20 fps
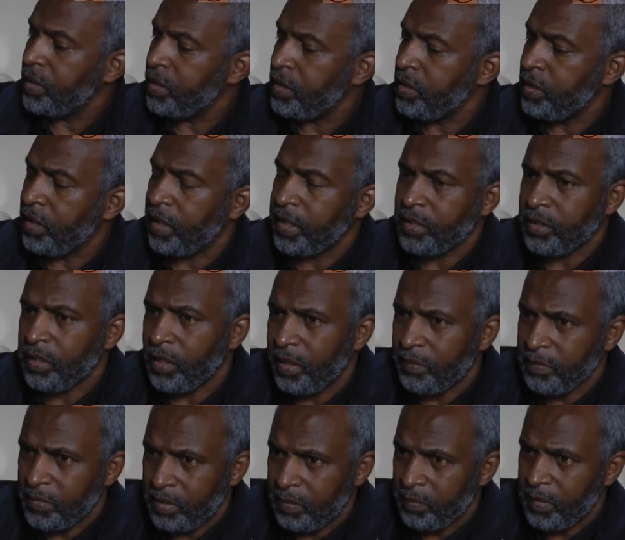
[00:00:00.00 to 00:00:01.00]
You know, he
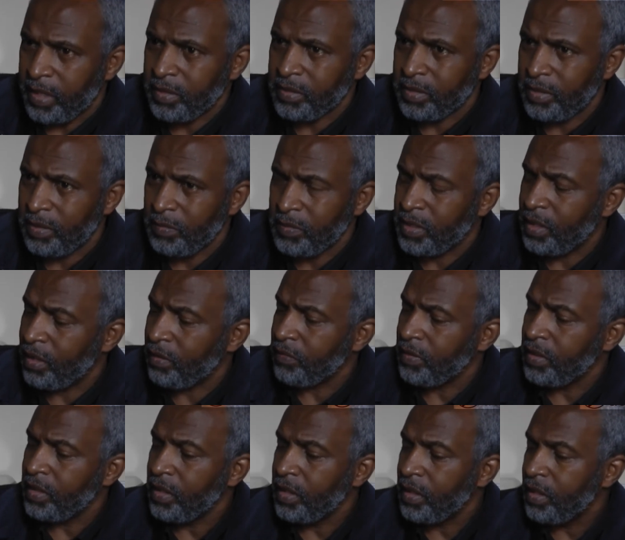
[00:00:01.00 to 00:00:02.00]
climbed the mountain himself.
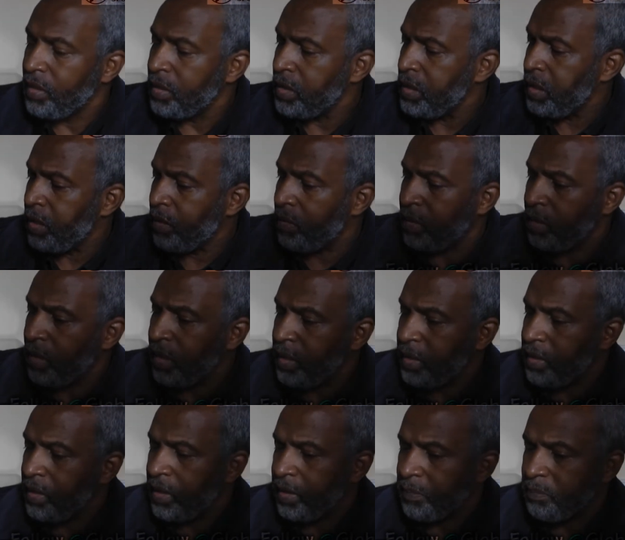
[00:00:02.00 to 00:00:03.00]
You know,
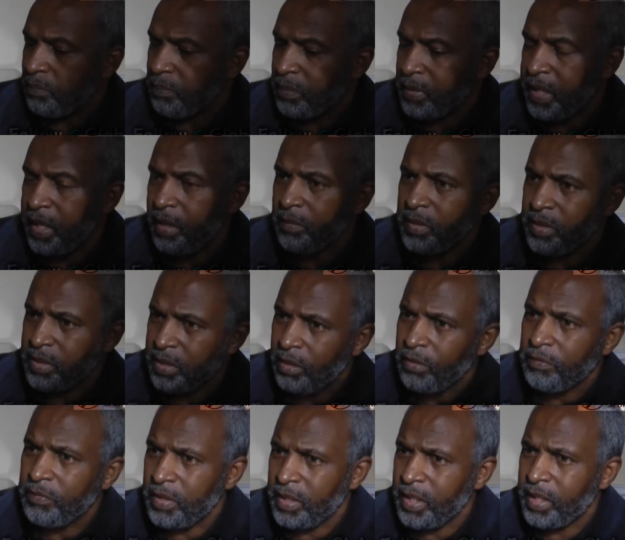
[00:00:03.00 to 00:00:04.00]
I count
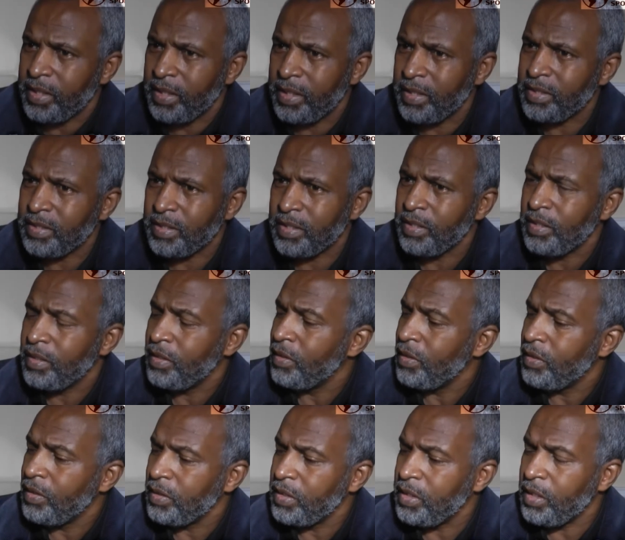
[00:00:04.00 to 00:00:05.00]
myself in that list.
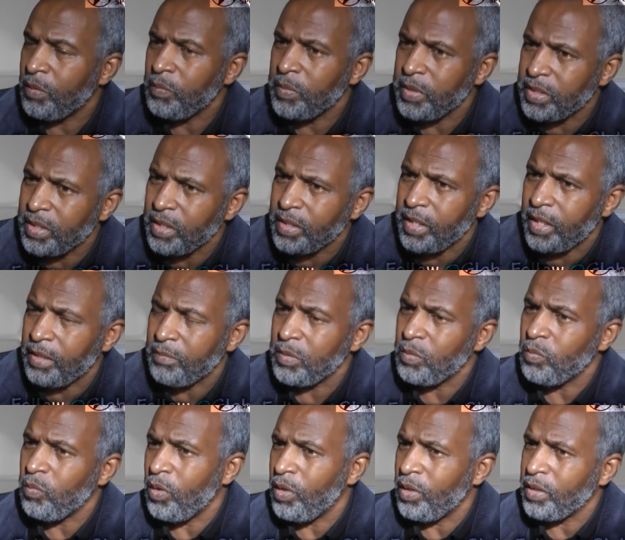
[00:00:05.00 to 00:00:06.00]
You know, we sit down
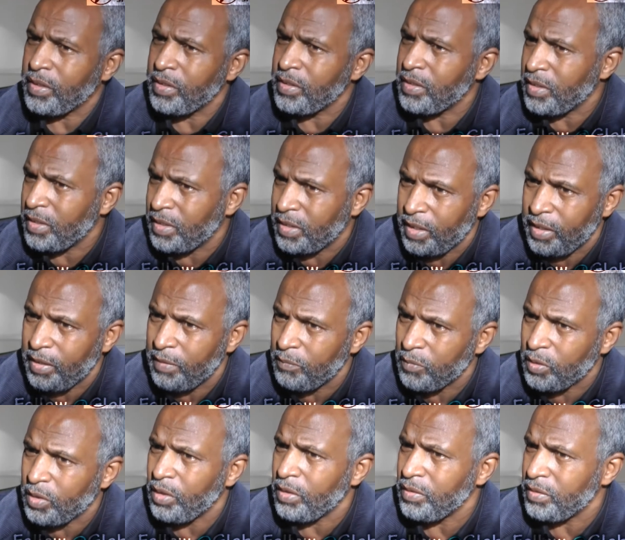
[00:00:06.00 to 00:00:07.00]
and we work as a team
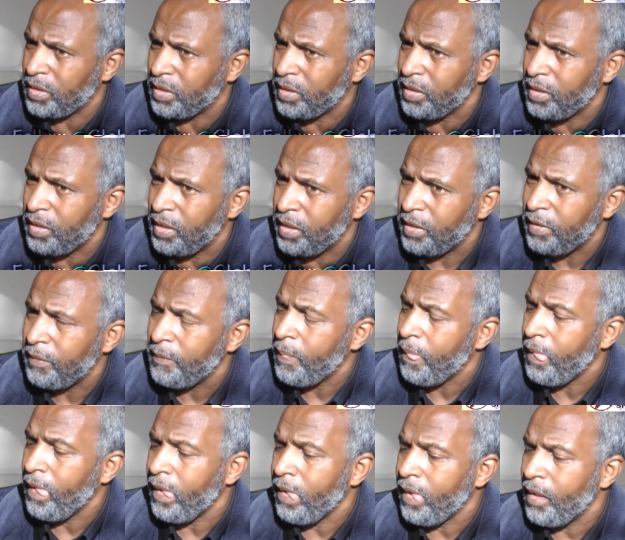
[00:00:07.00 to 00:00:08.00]
constantly.
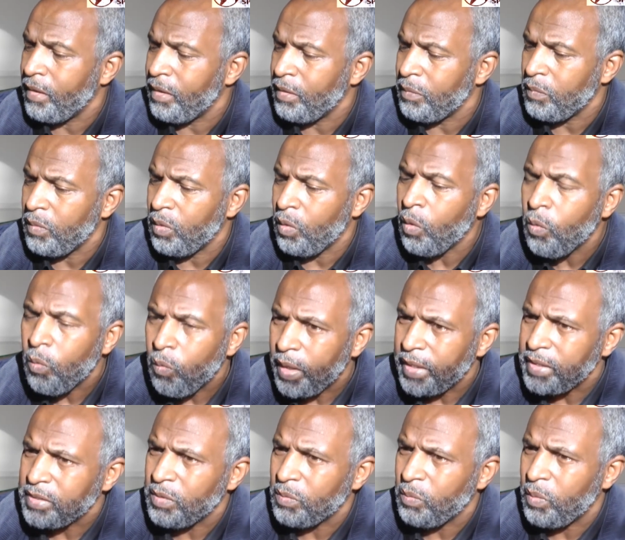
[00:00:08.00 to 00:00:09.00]
I'm
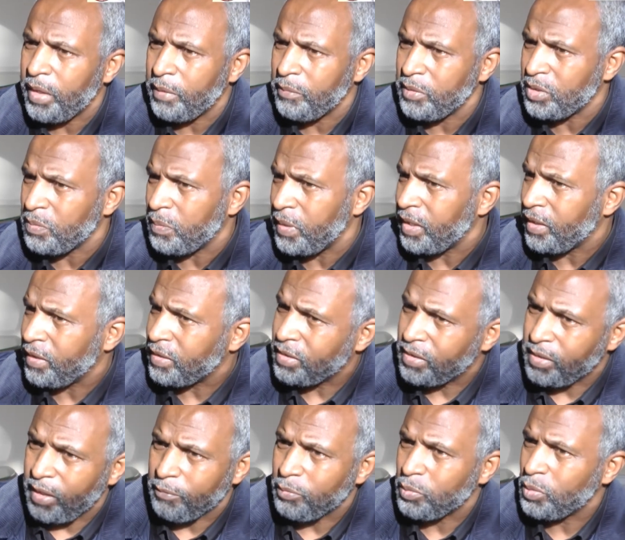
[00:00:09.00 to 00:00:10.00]
always aware. We speak
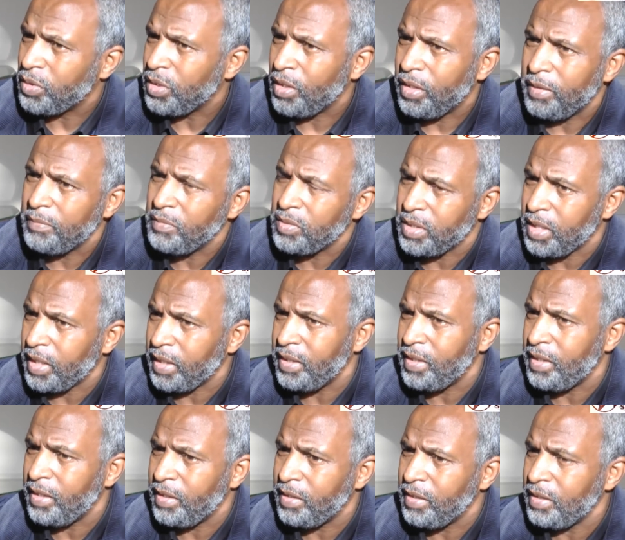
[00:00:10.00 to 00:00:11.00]
several times daily,
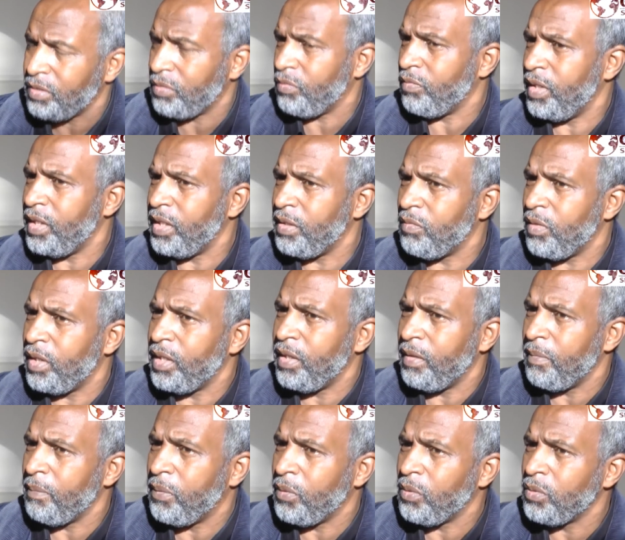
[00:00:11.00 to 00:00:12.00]
and it's really, really
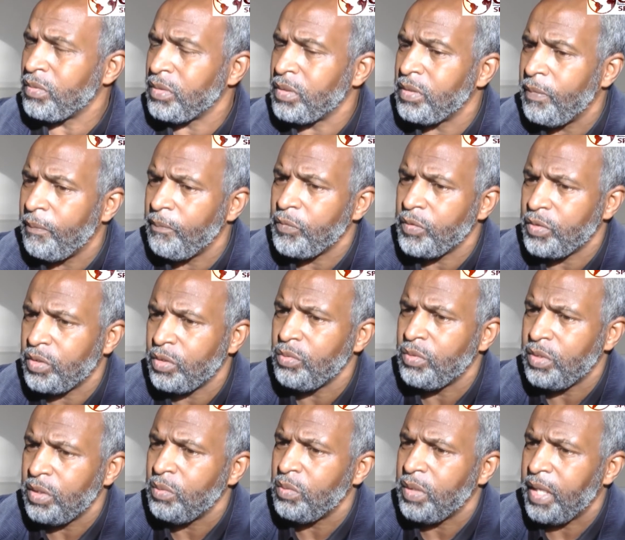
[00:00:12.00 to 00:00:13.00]
important to
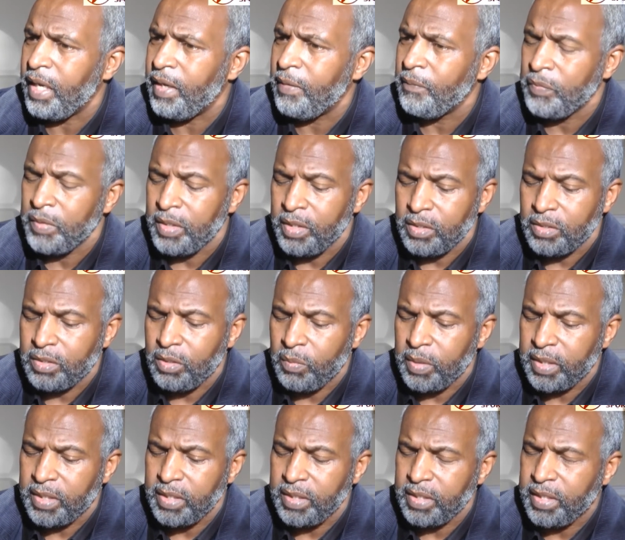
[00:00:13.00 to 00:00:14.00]
do that so
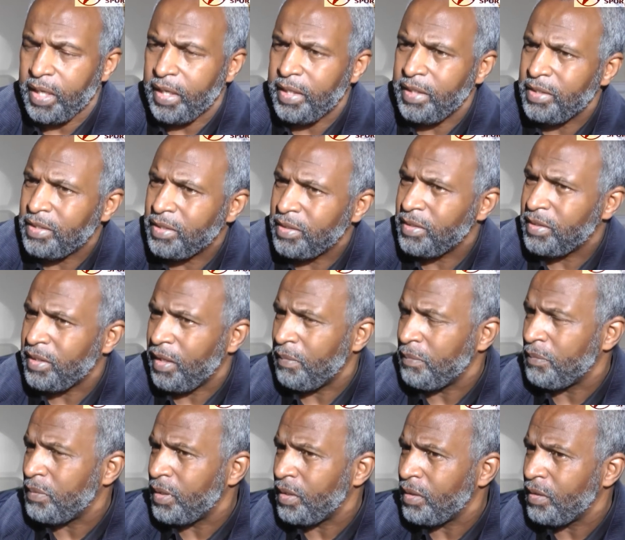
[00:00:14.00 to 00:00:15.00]
we can gauge and
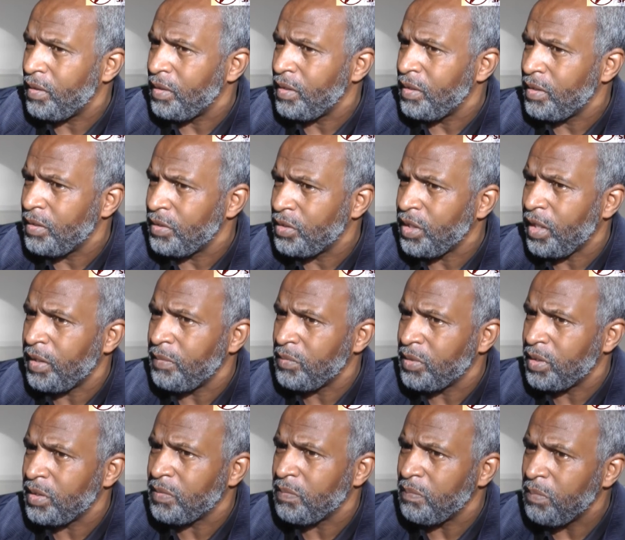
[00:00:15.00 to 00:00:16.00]
temper
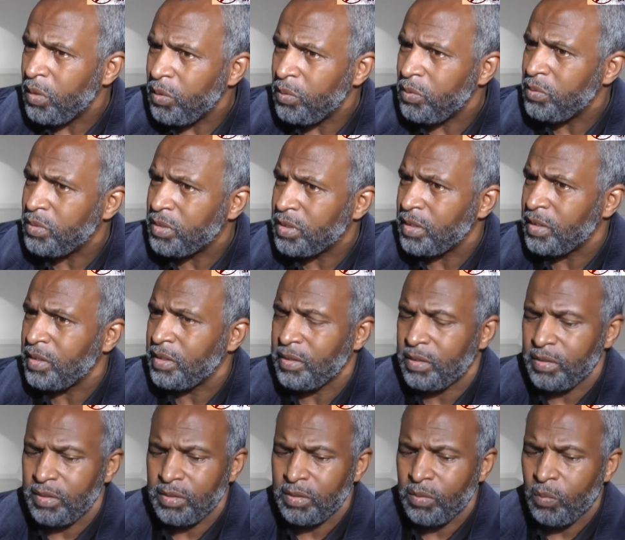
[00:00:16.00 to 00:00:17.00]
James's moods and
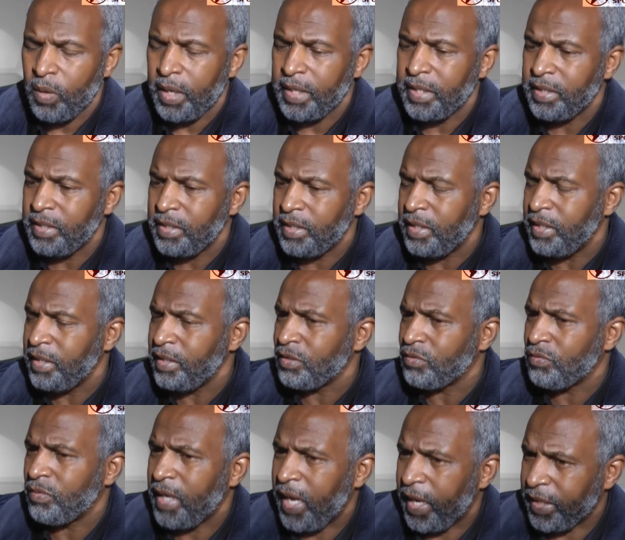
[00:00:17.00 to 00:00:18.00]
the way he
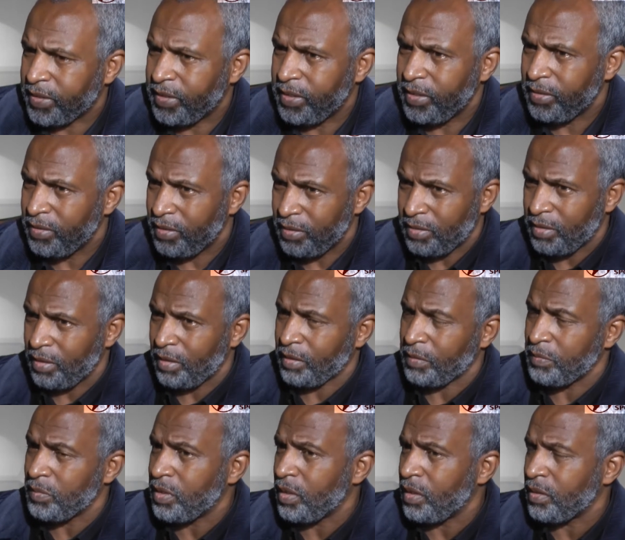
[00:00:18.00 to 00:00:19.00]
is reacting to
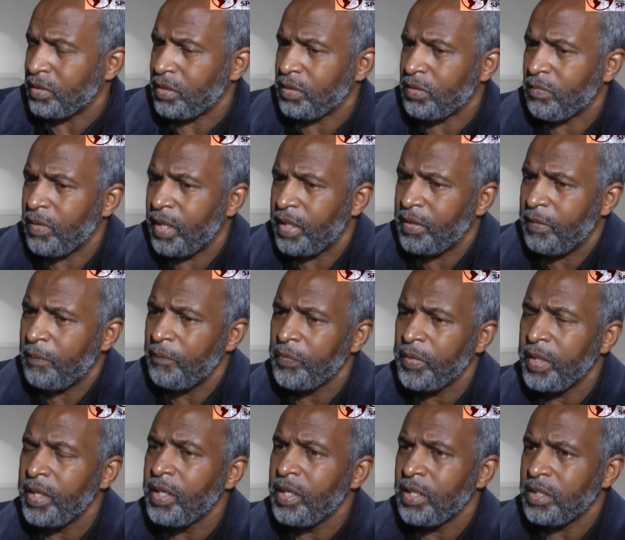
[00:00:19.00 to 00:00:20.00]
circumstances around
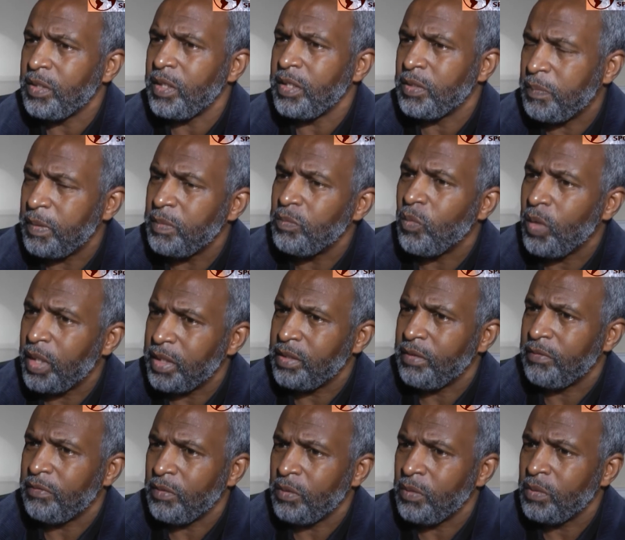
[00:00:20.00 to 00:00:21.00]
him. It's been
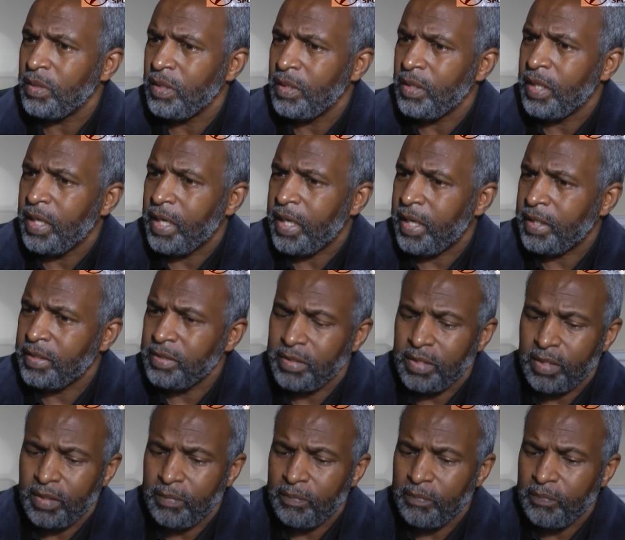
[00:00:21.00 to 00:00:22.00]
wonderful, and
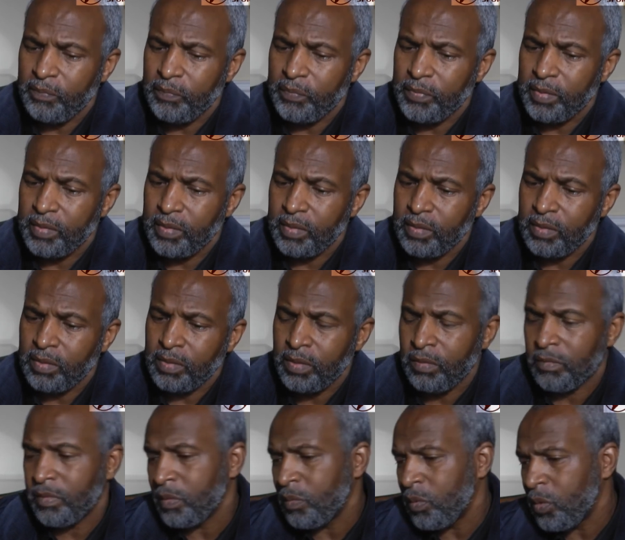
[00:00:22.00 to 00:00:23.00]

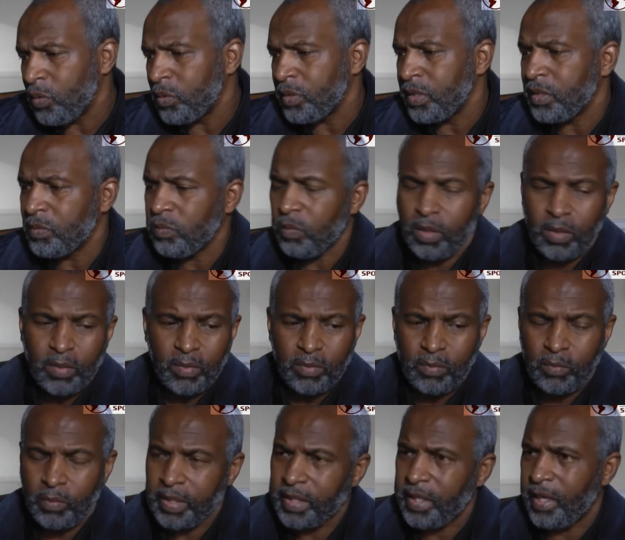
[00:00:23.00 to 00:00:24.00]
the reward is what
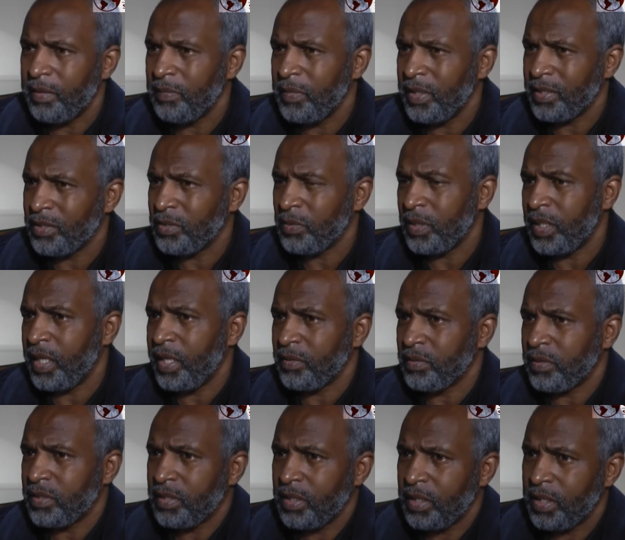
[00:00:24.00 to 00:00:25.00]
we came here to
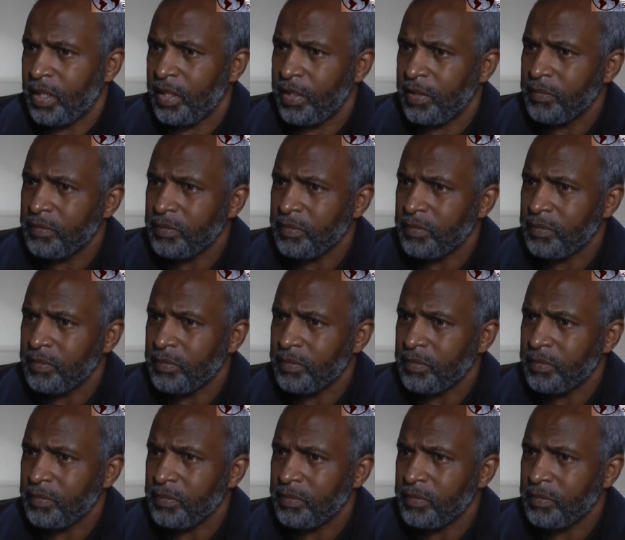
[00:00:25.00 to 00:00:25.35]
announce today.